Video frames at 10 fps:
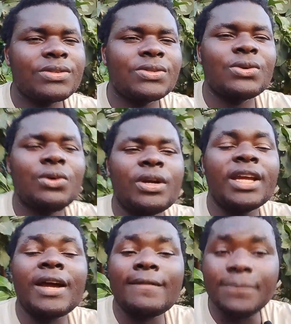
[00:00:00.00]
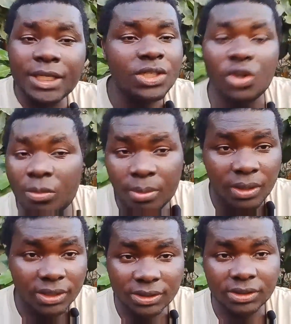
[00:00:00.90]
So they can beat your
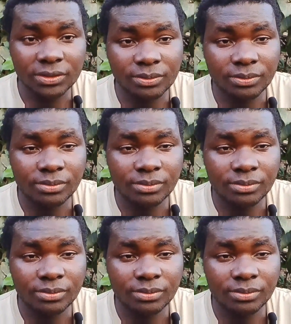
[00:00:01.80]
opponent,